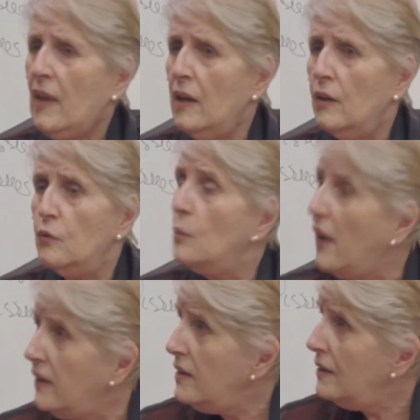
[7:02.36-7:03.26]

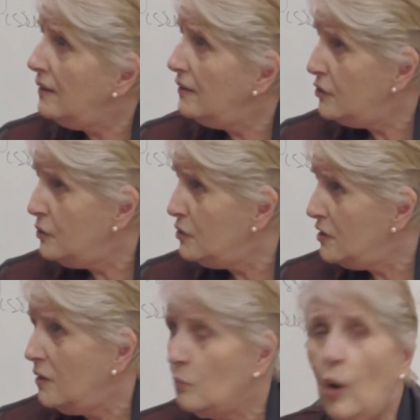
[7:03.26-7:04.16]
Romania,
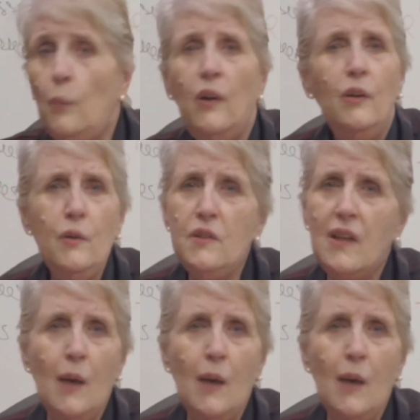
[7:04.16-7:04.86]
Eugene Popper, who's